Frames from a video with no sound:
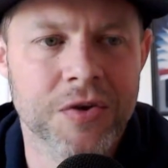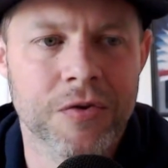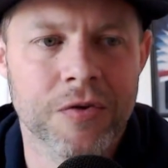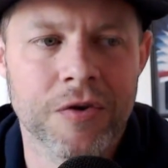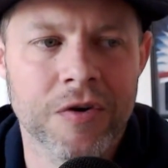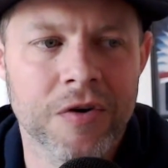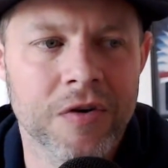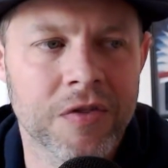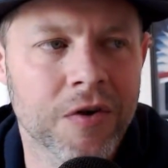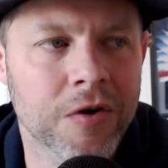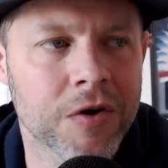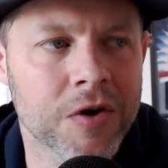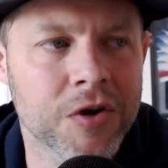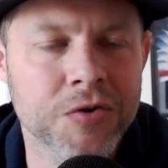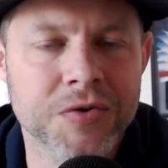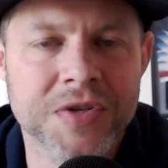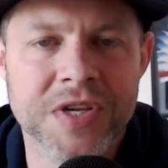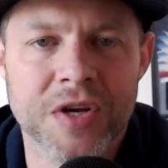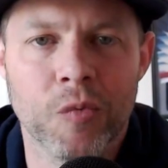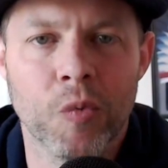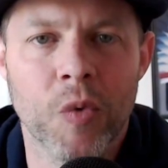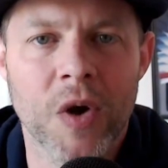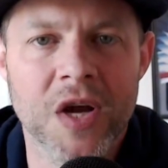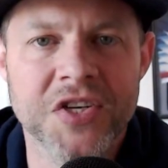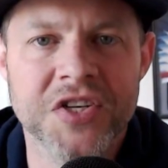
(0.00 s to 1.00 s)
So they're
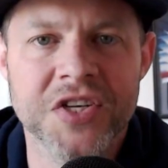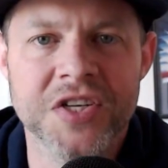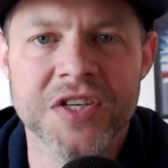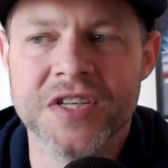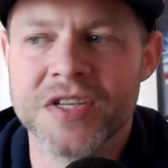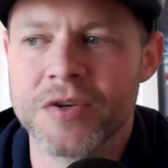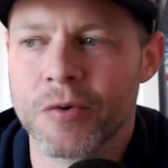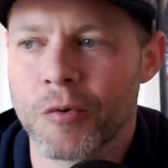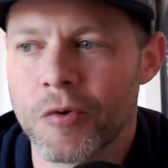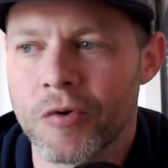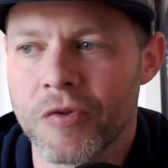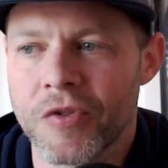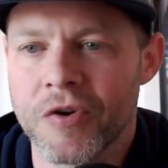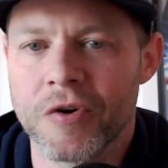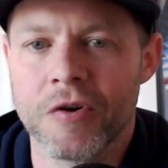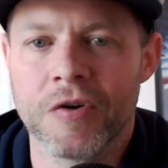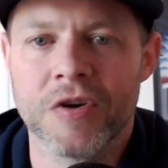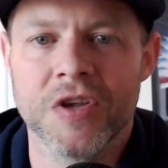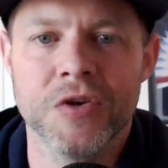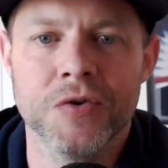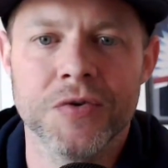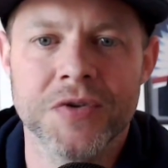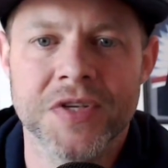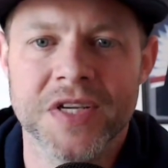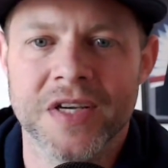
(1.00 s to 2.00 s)
using wedges, or they're
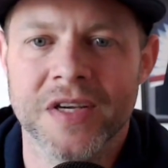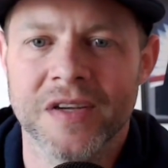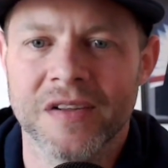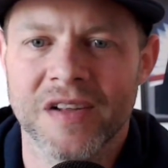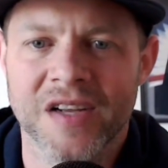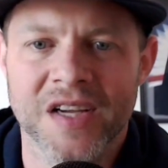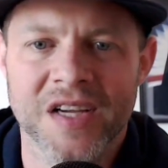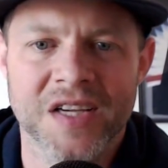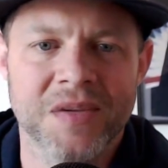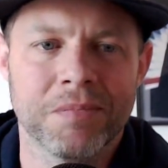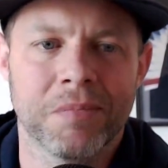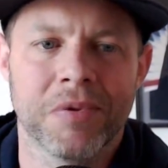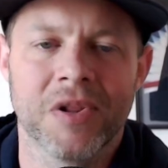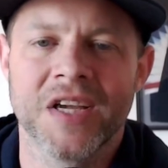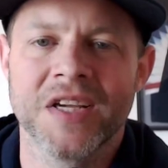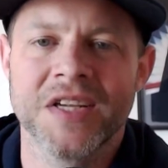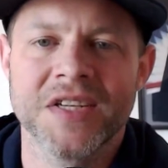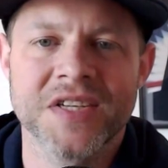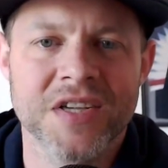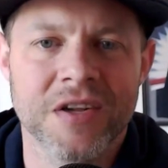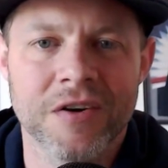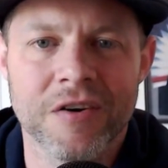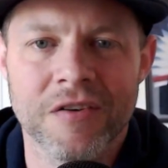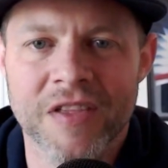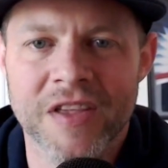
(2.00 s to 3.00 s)
using like
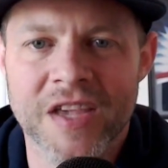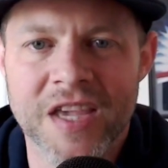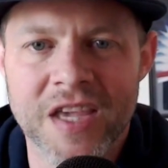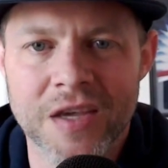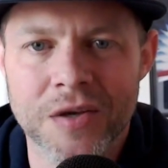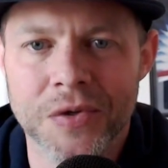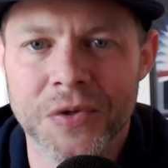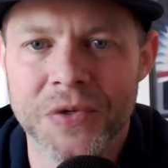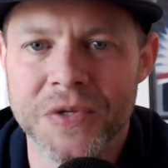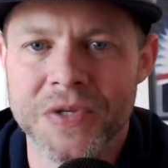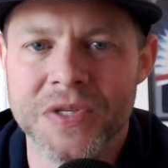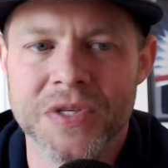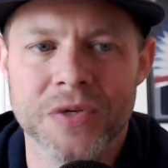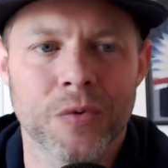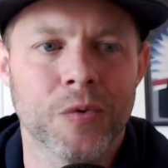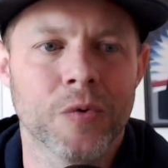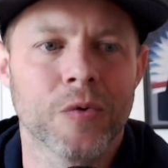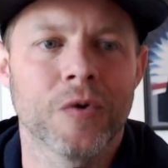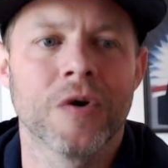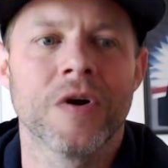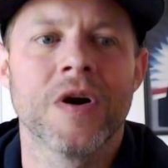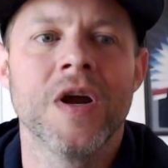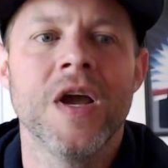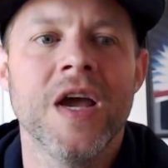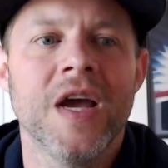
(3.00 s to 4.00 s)
plates under the heels,
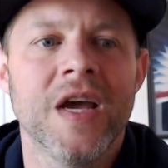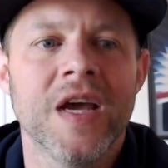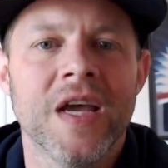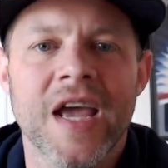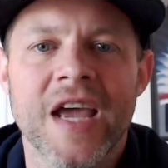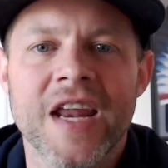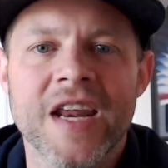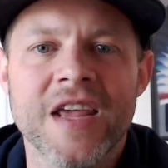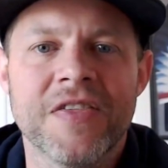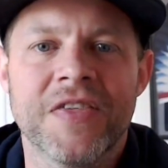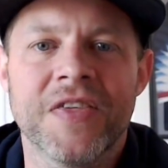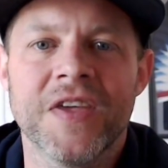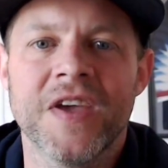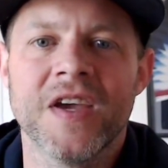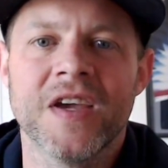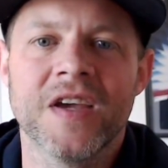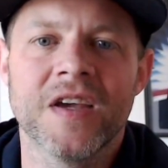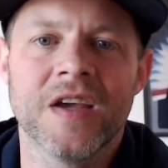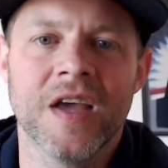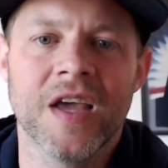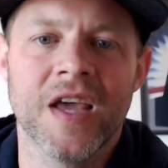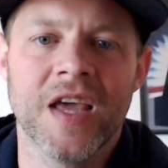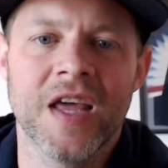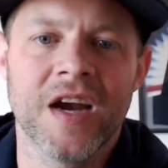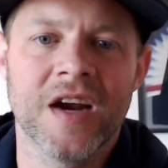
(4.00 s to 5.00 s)
or
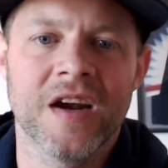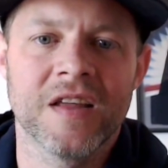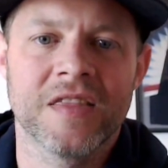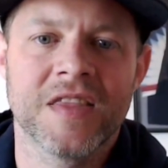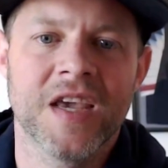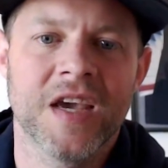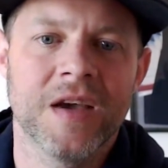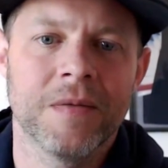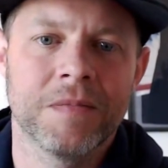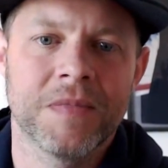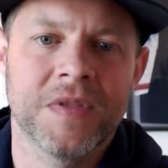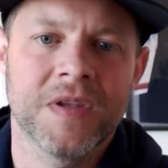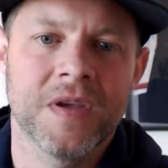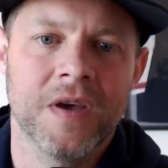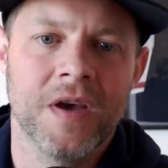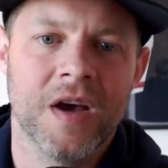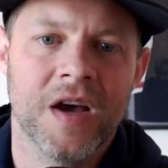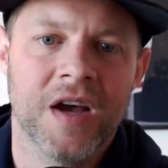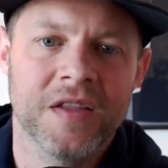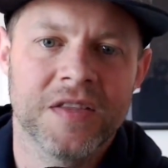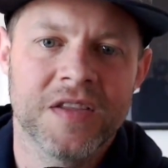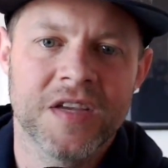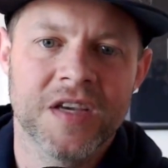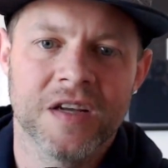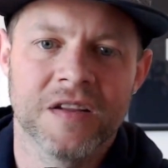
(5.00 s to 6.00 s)
anything in an attempt
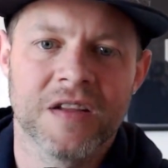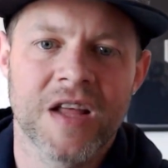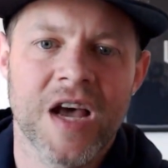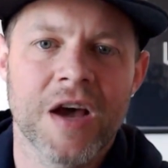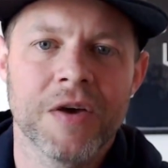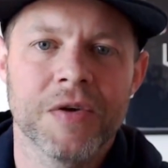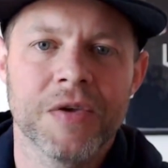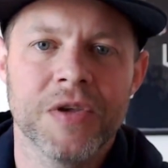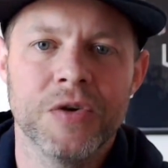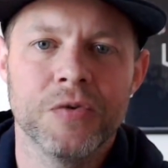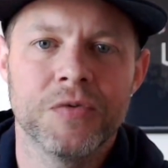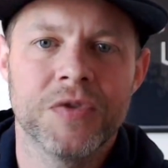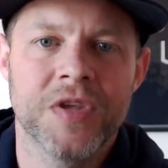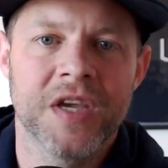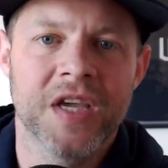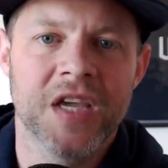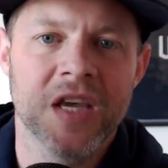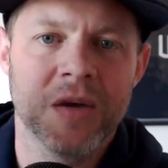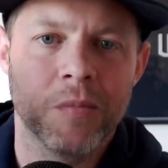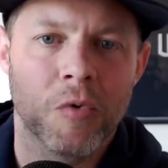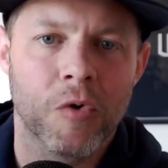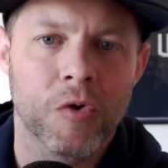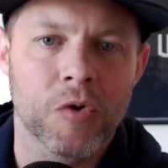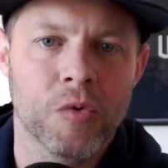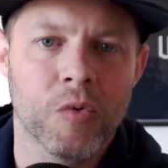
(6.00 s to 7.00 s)
to allow you to
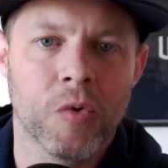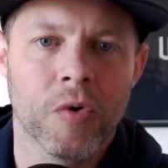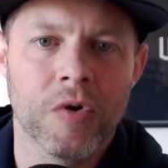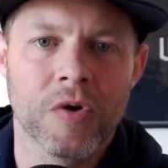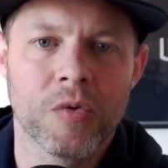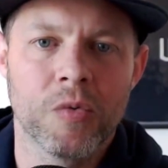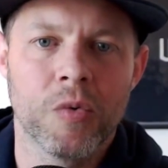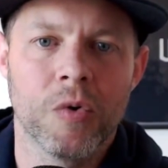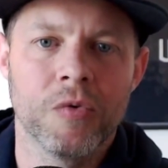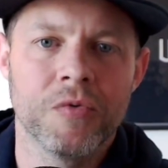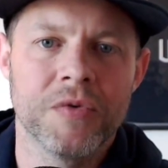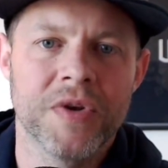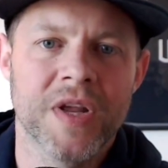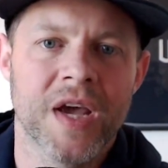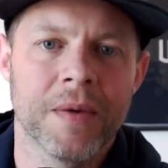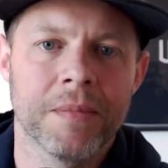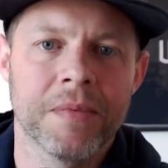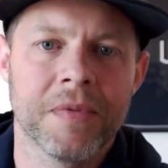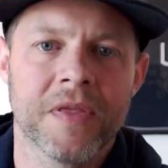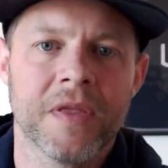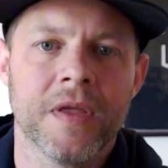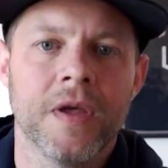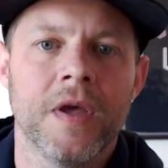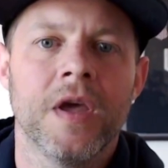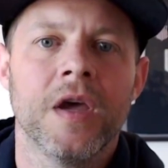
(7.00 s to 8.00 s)
get more quote unquote
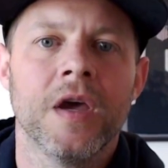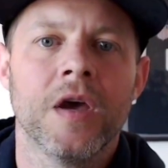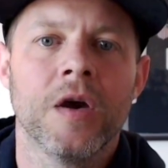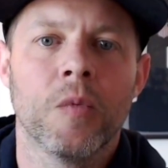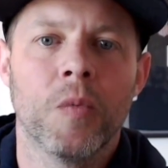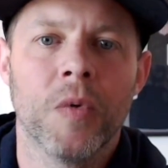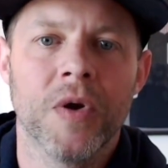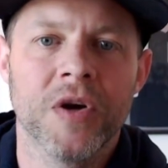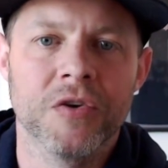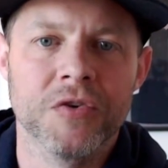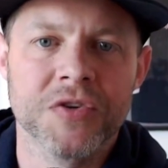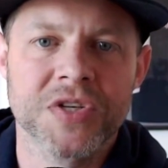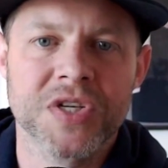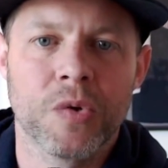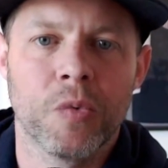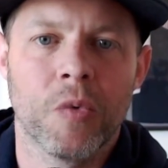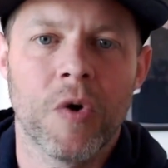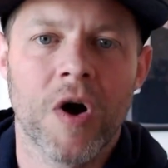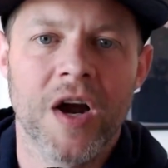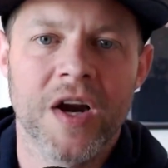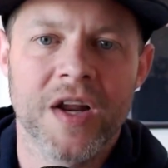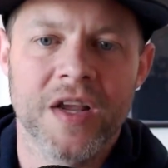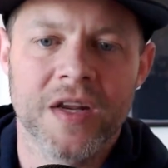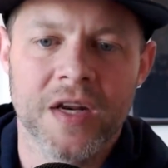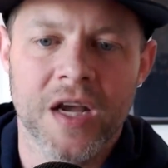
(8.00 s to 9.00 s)
depth when you're
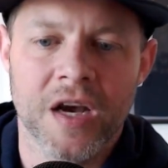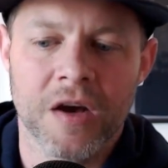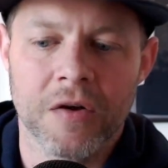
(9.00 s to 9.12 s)
squatting.